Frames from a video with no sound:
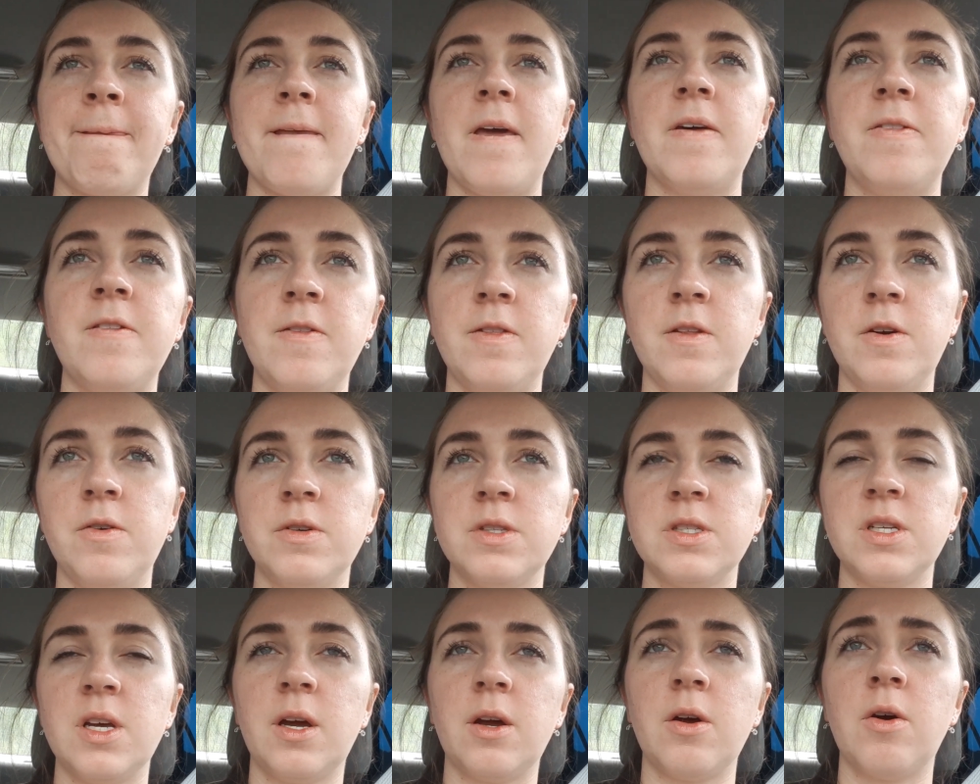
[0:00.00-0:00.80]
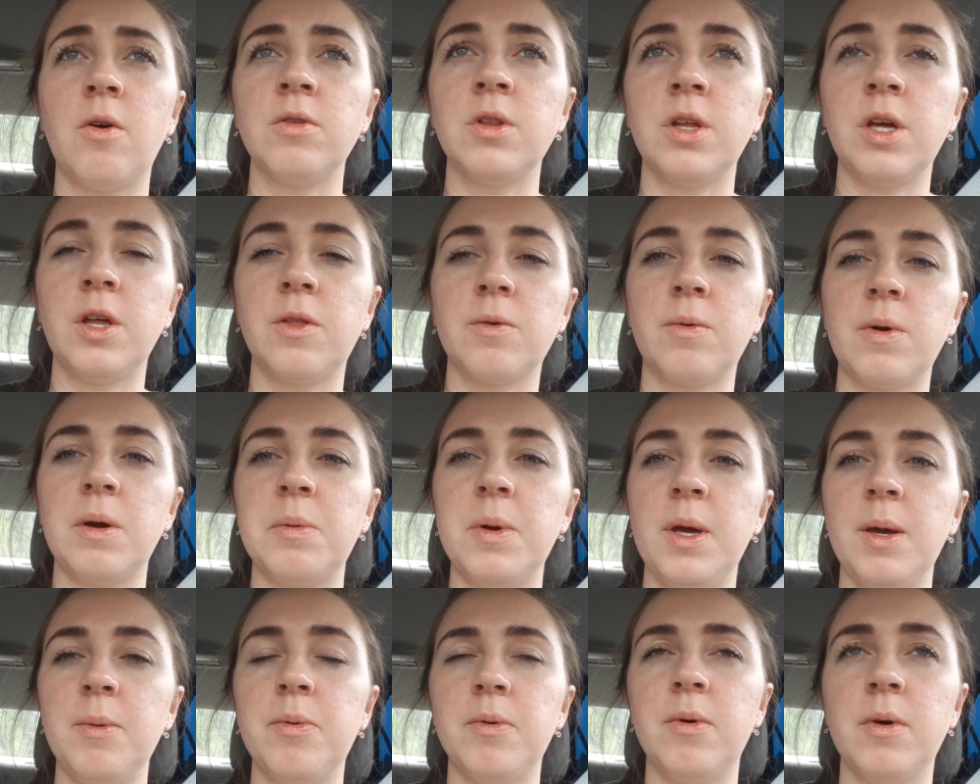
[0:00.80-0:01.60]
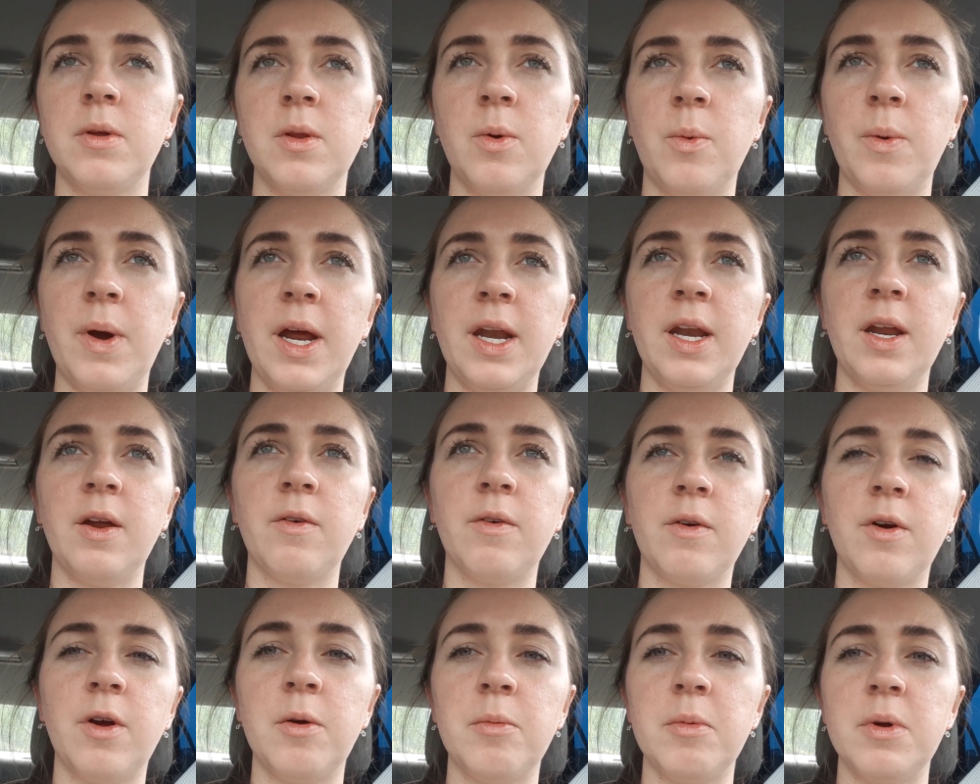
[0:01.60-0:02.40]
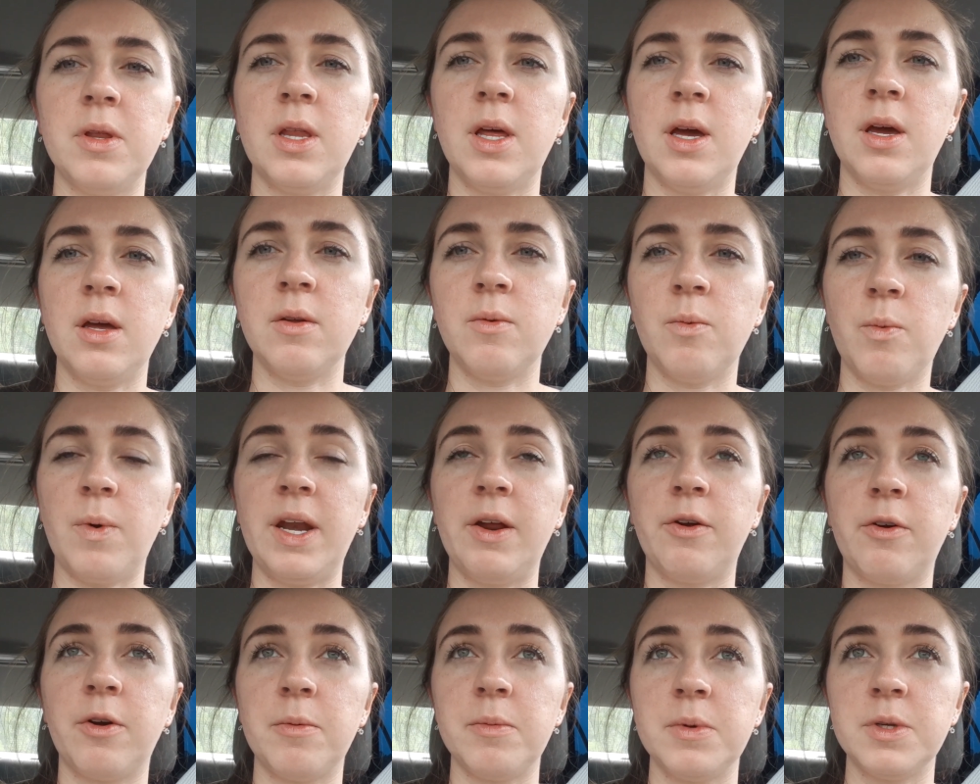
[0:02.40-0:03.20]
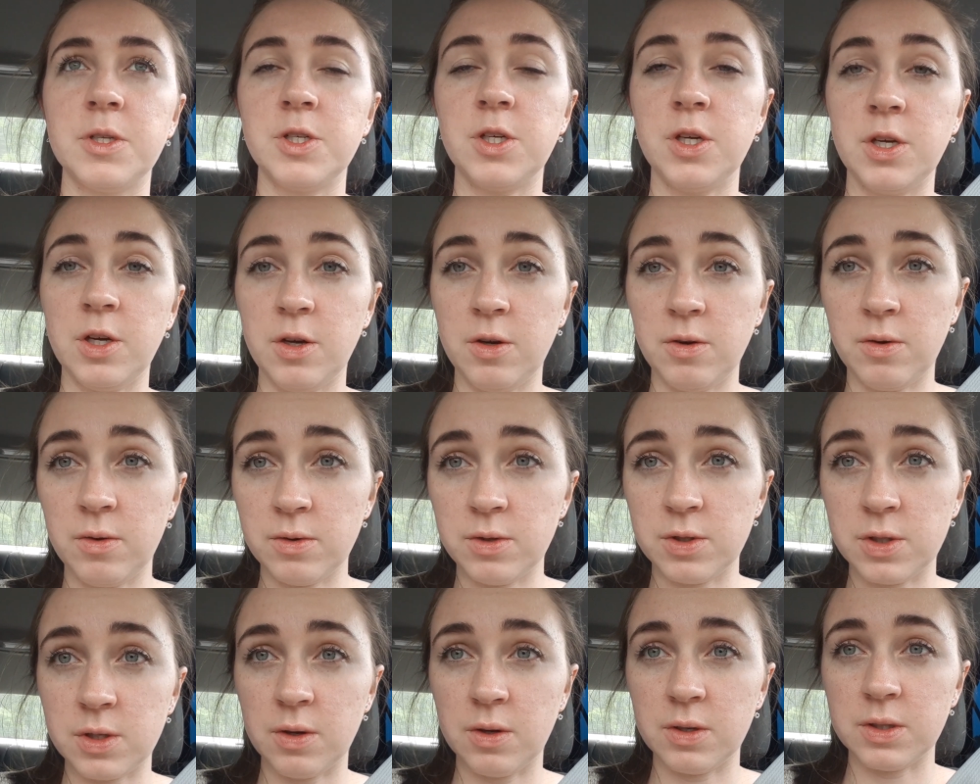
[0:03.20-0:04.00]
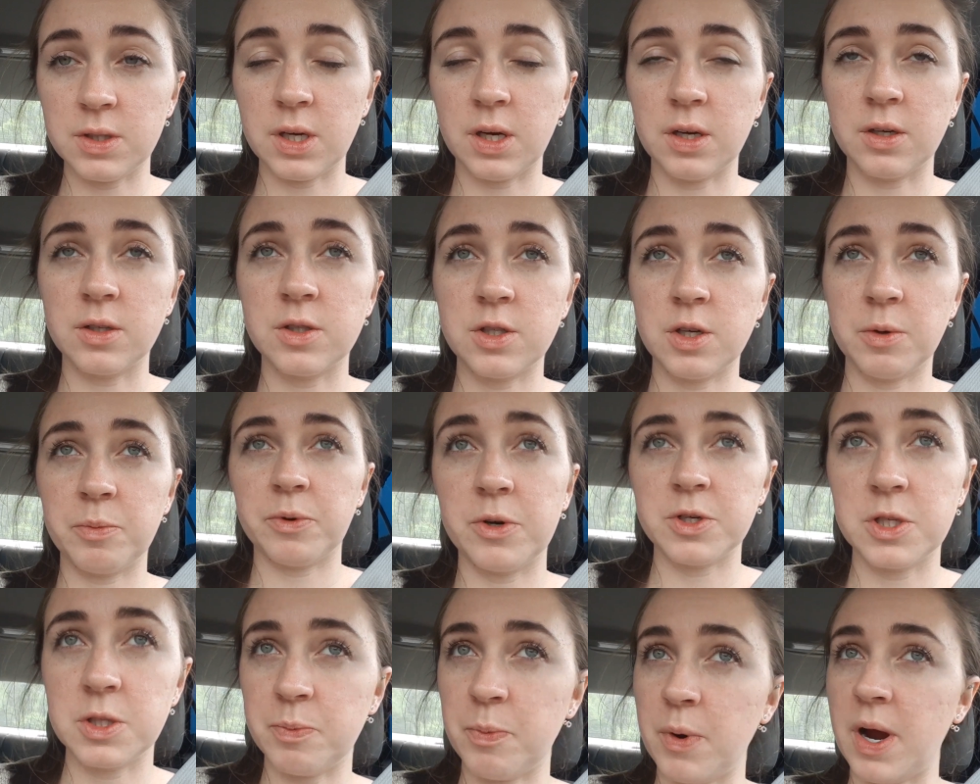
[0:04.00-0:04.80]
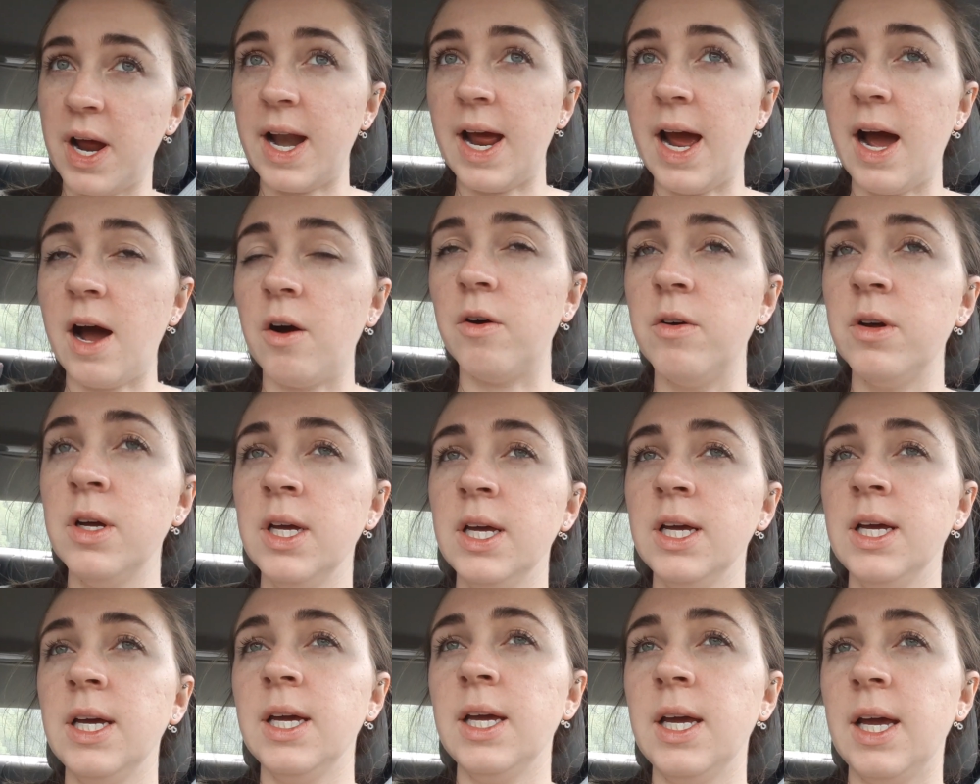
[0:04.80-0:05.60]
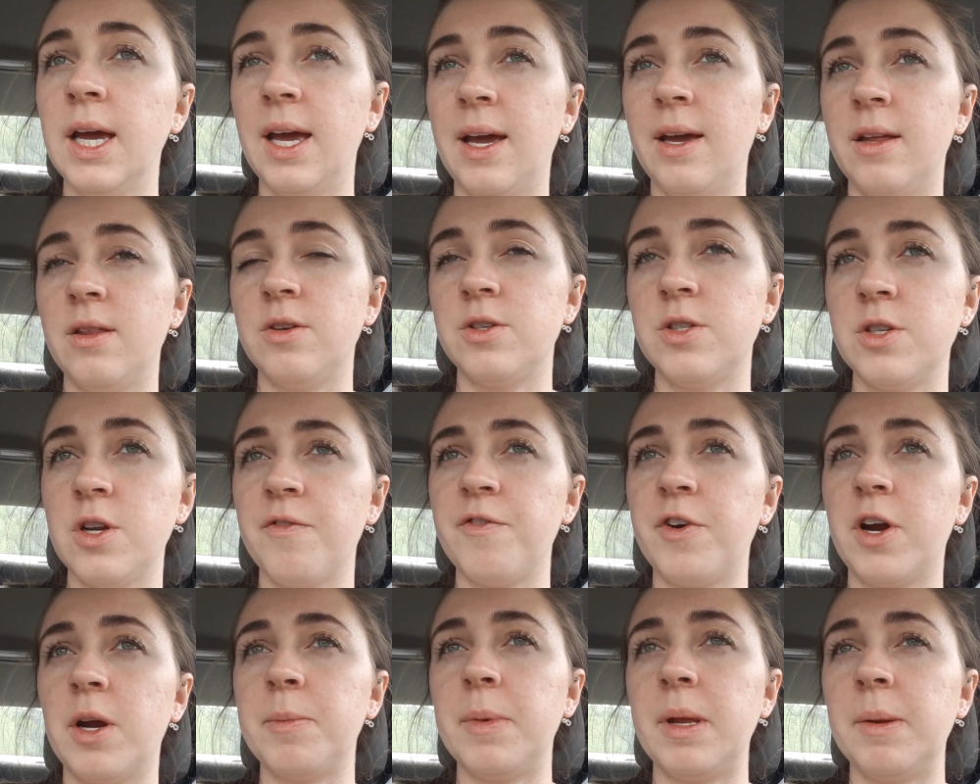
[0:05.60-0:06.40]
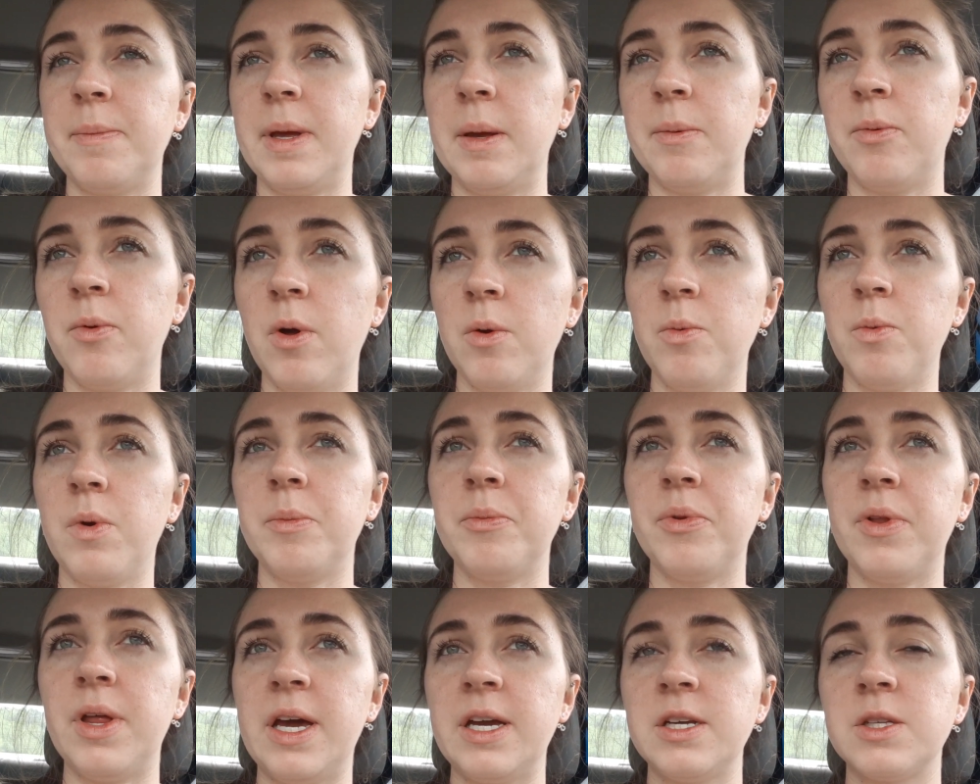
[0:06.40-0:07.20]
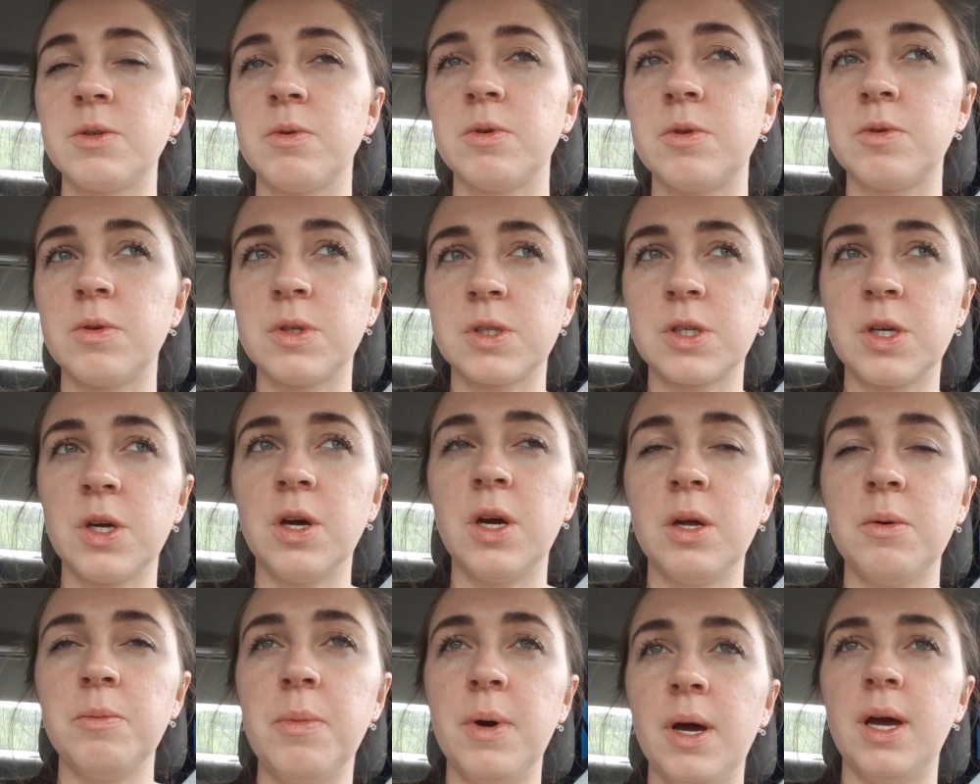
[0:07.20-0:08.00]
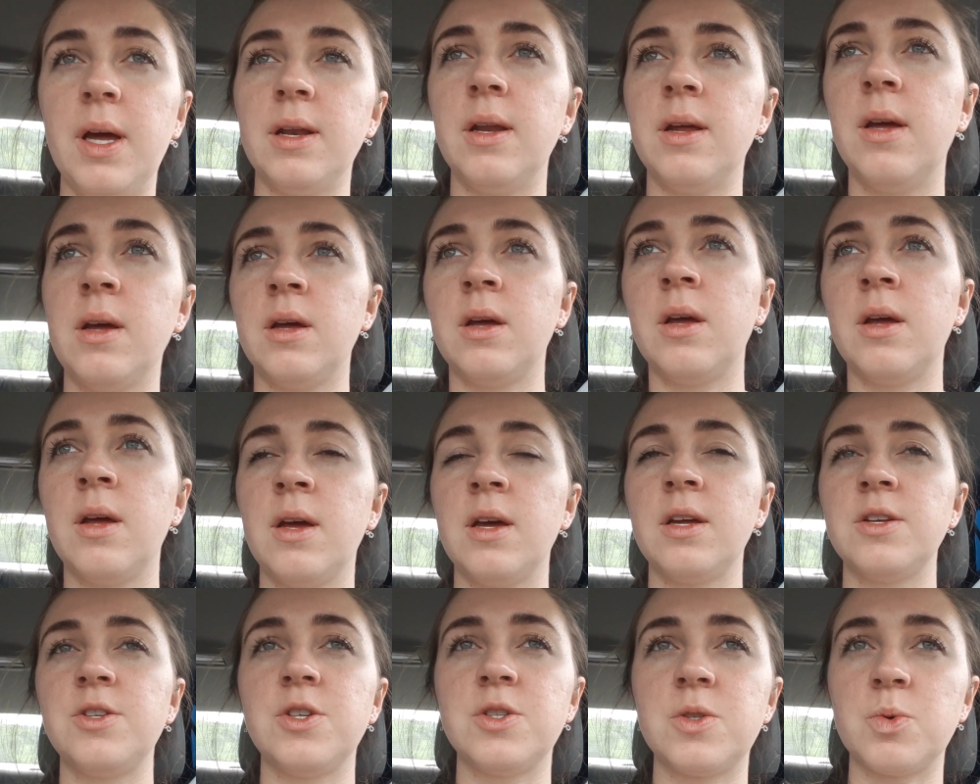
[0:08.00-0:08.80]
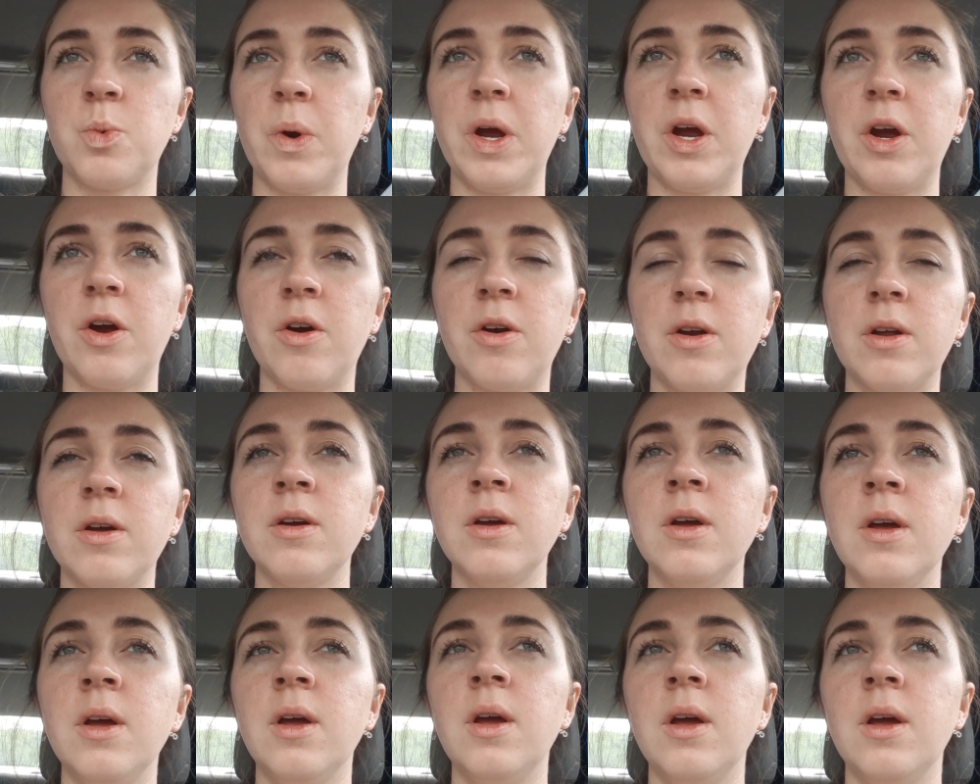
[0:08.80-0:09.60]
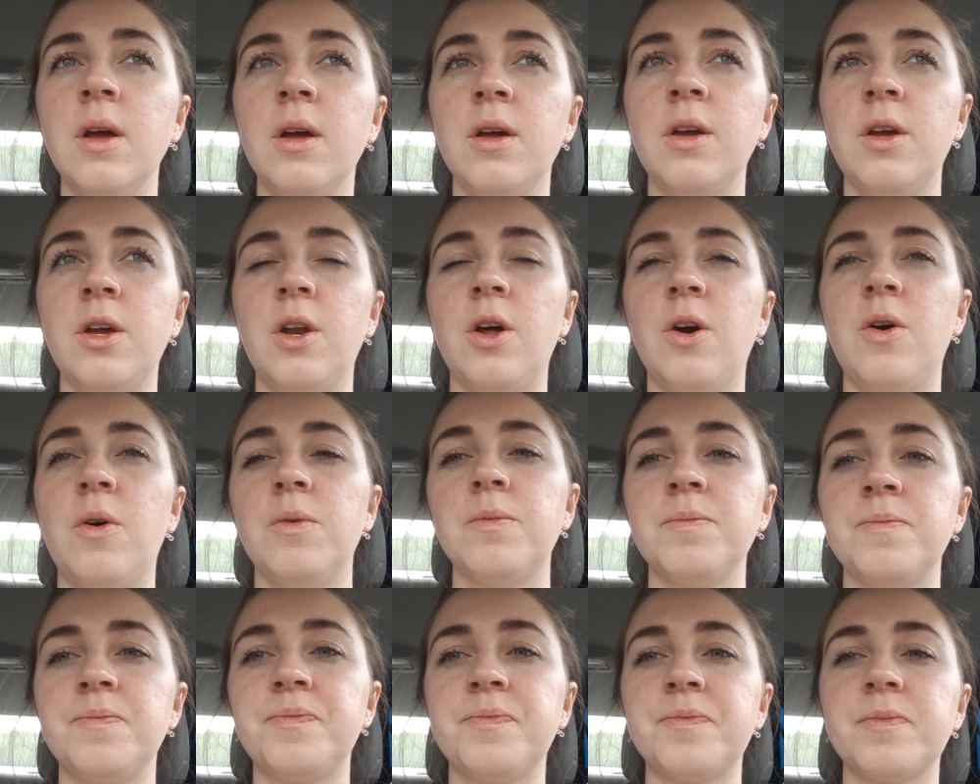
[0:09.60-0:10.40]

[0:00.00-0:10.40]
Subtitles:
And then there was like only 3 people in the waiting room, and the waiting room is huge, so it's like super spread out, and there's not very many people in one place, which was good, but it's just weird, you know.